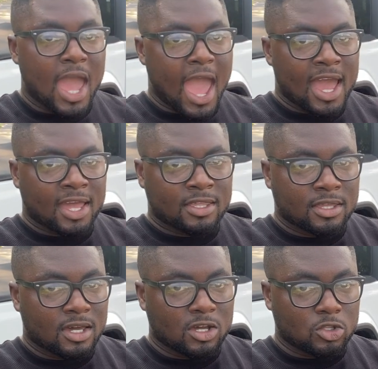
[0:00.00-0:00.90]
And
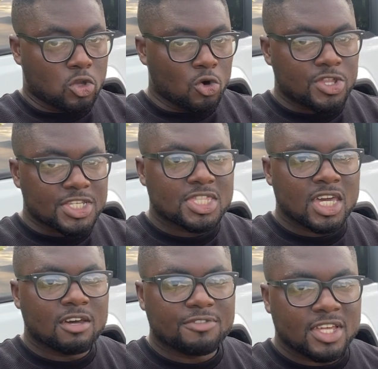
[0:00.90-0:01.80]
don't just
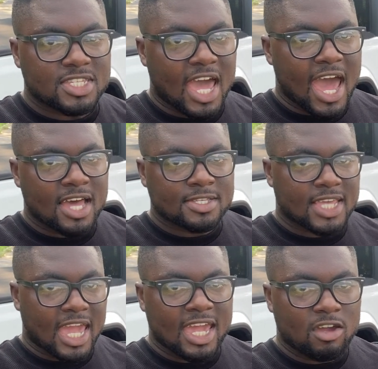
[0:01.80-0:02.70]
think of this as
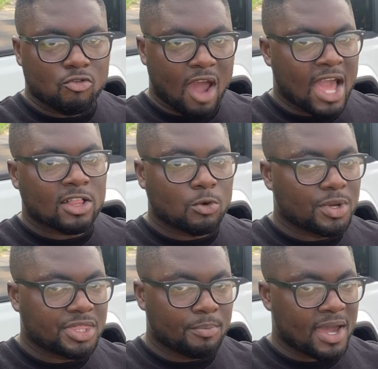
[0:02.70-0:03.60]
a Wrangler
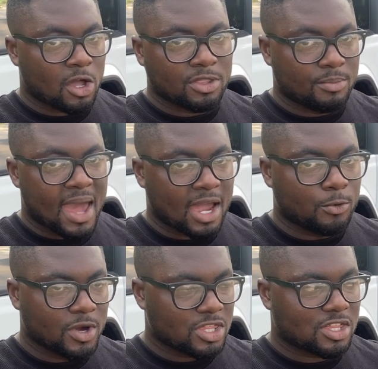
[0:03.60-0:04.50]
with the bed on the back, which,